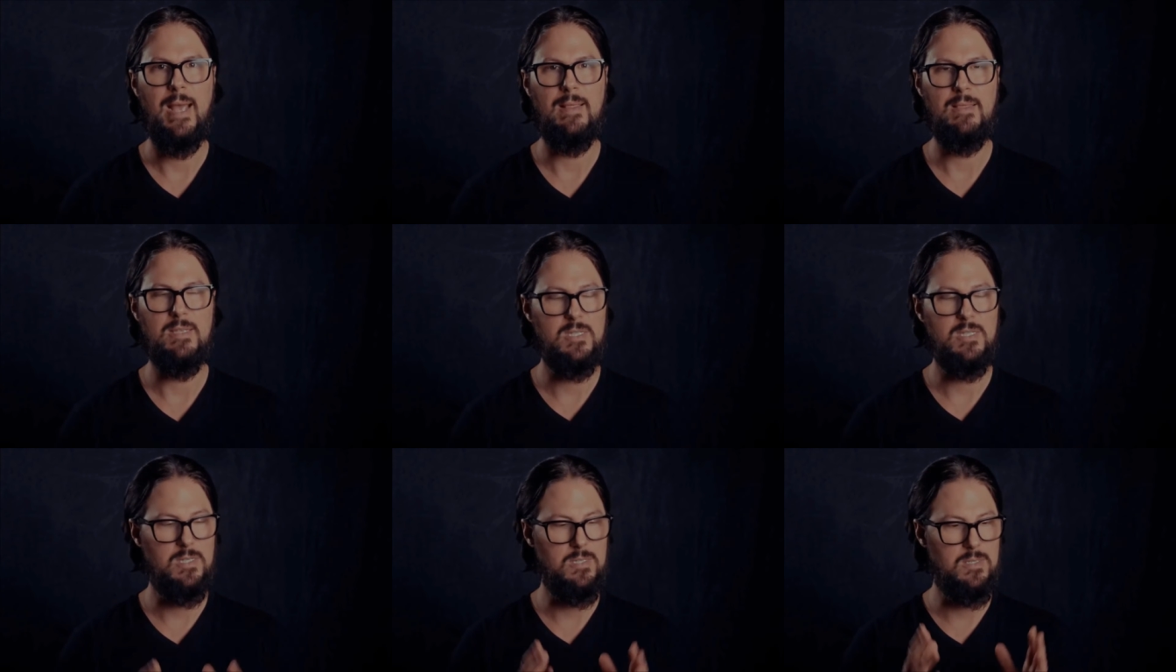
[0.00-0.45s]

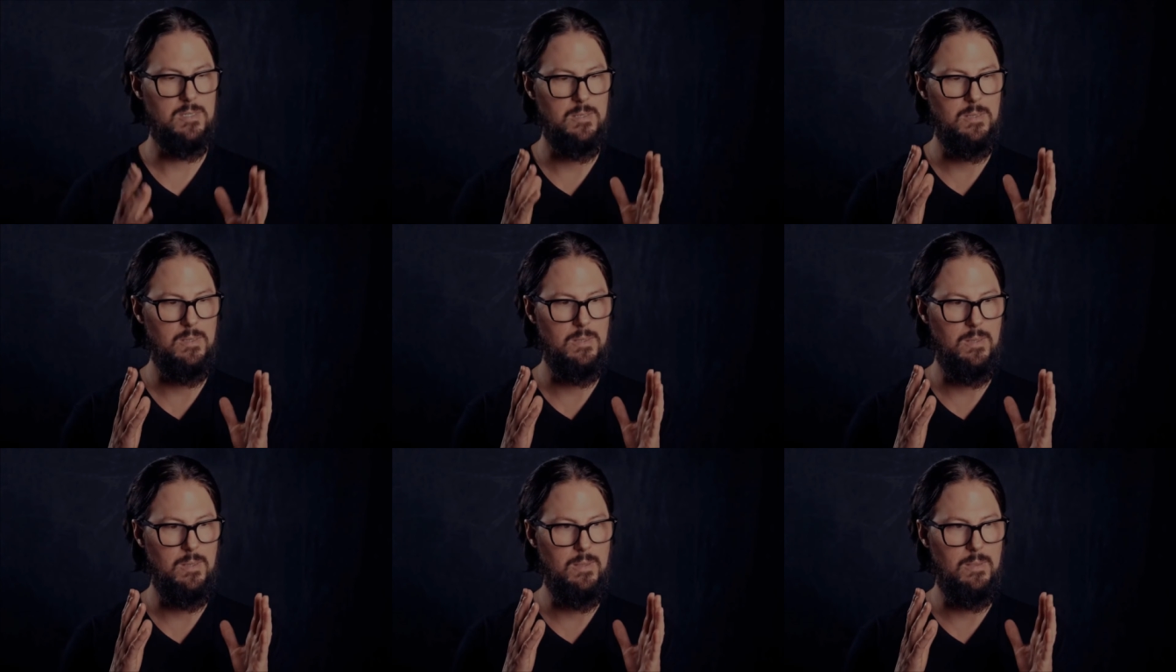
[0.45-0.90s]
And this is
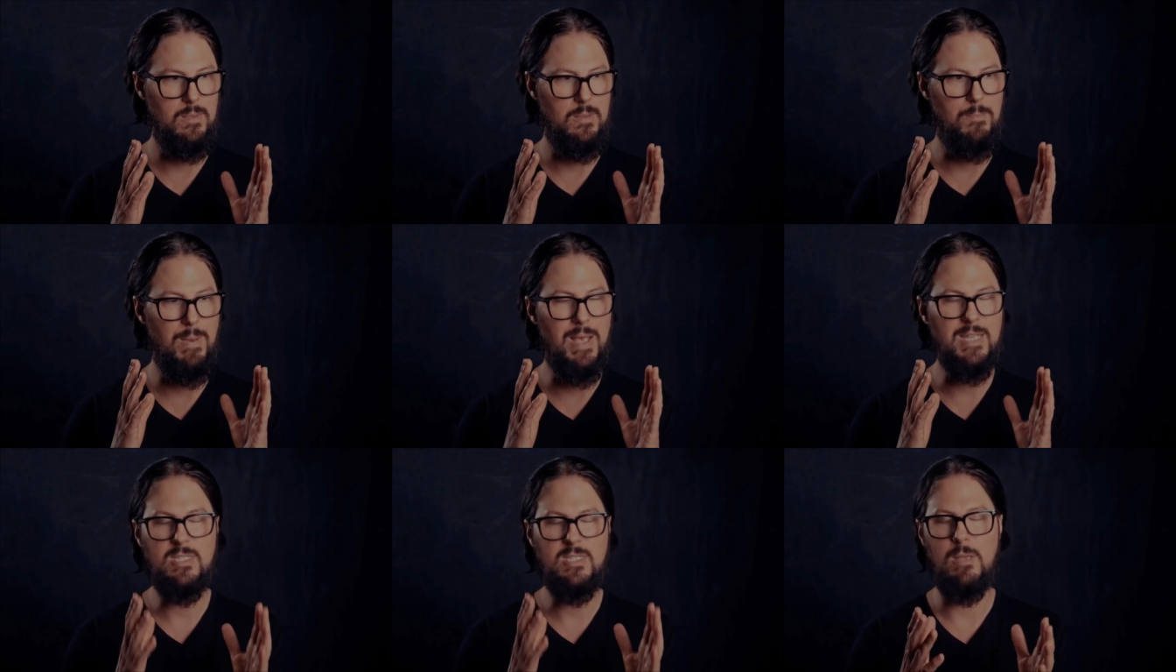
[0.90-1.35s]

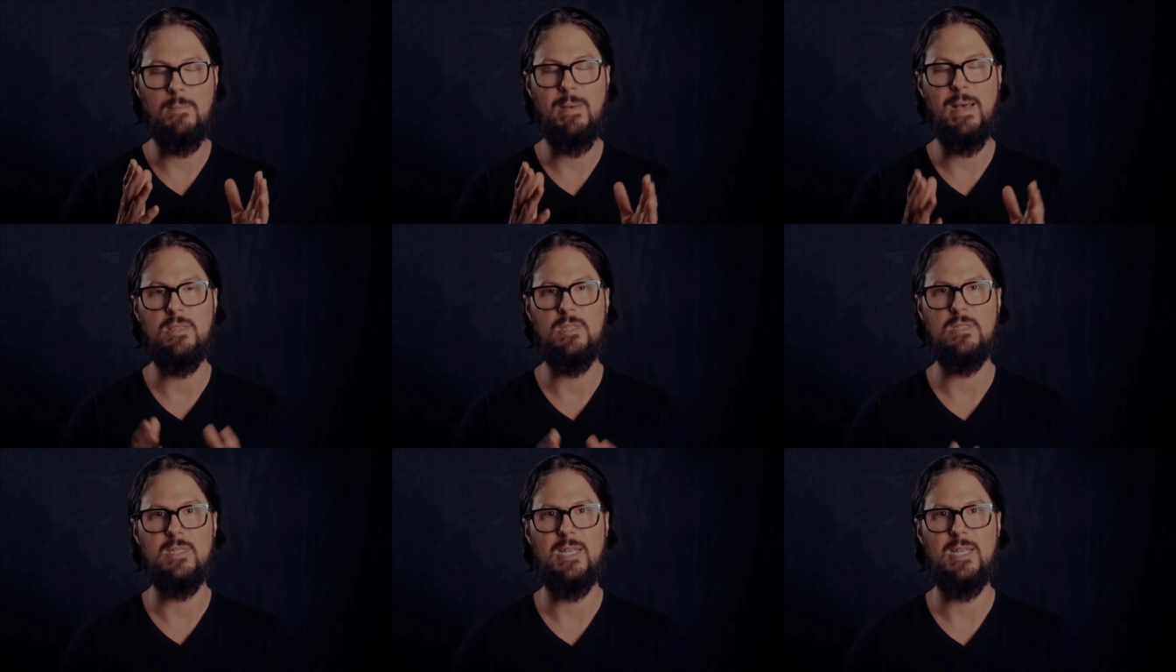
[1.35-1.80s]
the best thing
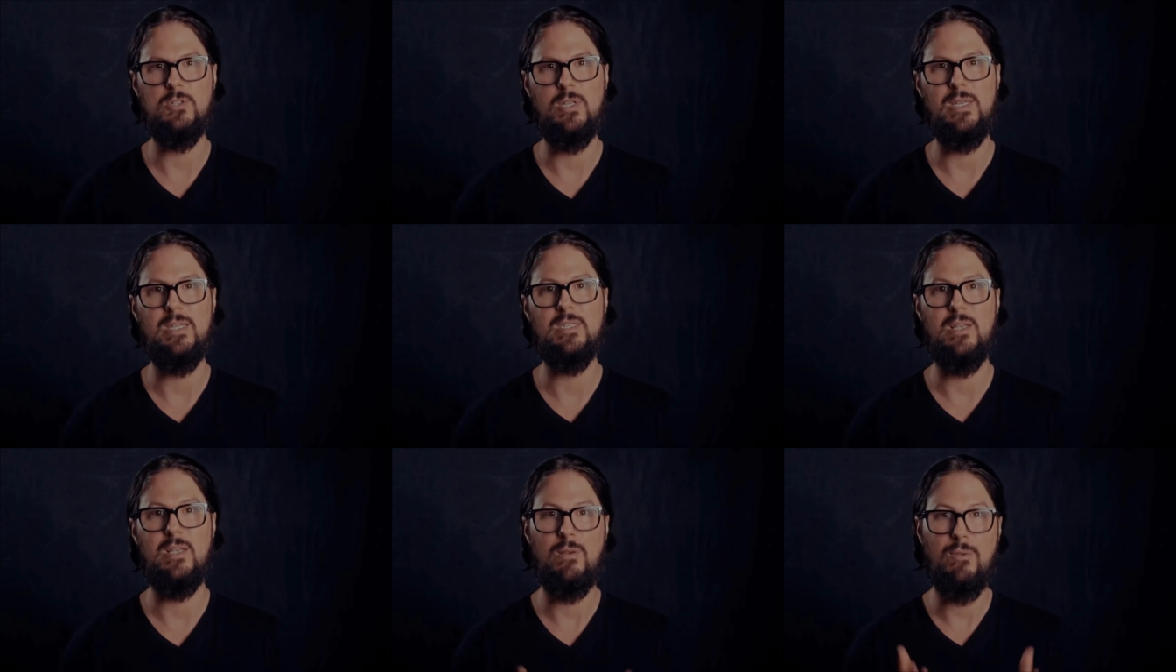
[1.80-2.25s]
about this
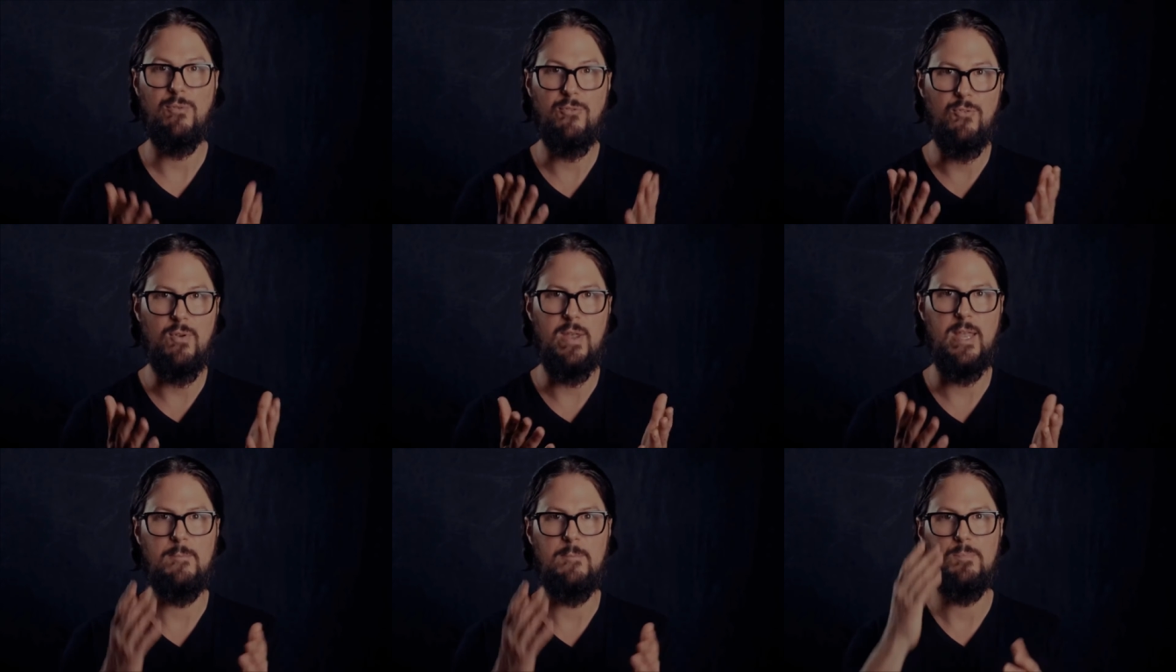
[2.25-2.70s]
actually is that it's
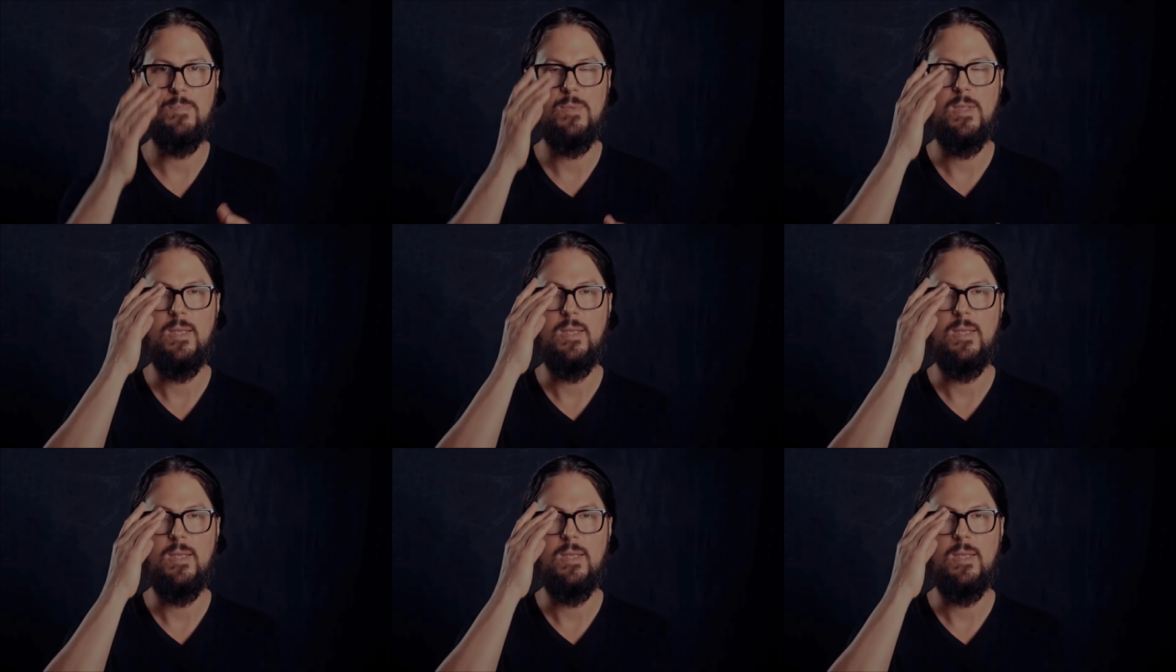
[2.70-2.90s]
free.